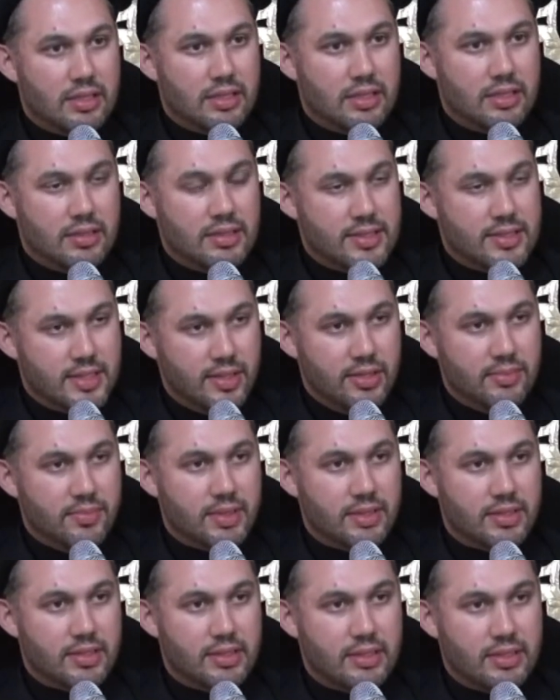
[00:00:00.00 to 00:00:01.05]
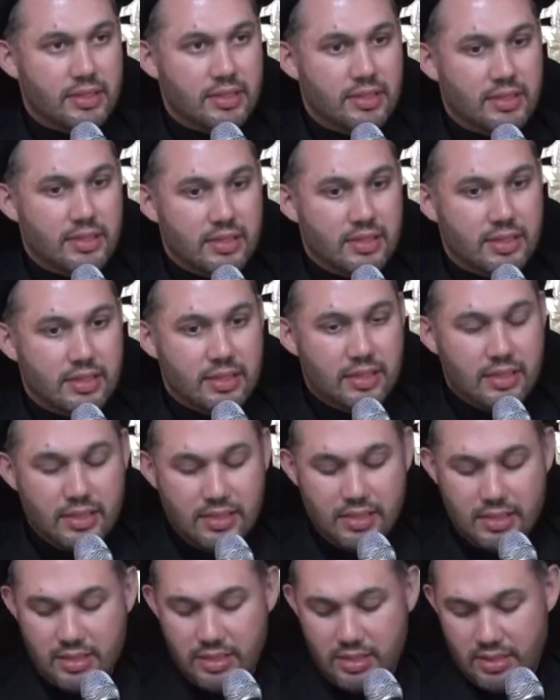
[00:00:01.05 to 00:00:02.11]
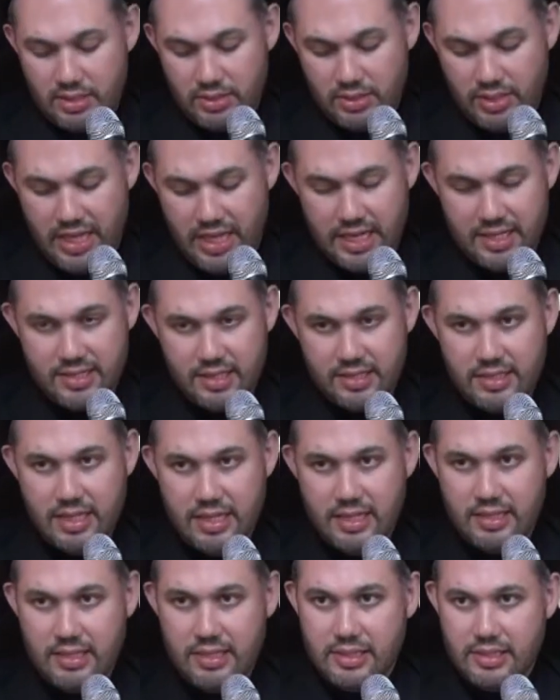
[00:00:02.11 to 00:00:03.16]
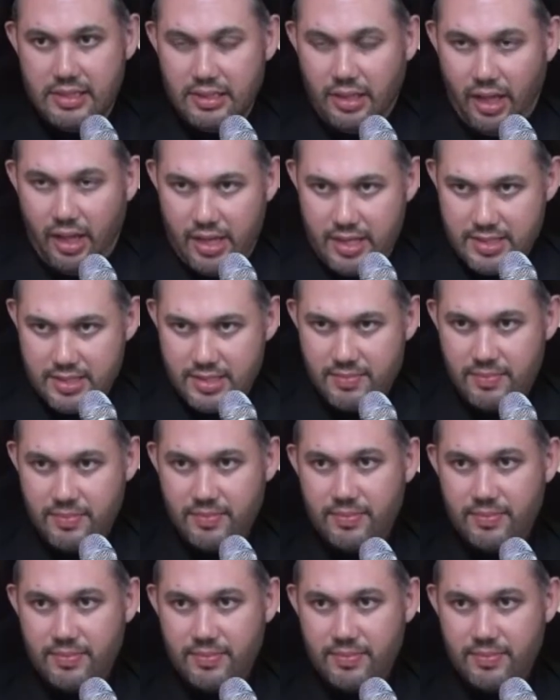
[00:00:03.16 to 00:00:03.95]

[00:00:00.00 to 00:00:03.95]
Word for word: then tell me, you accidentally kill Qasim,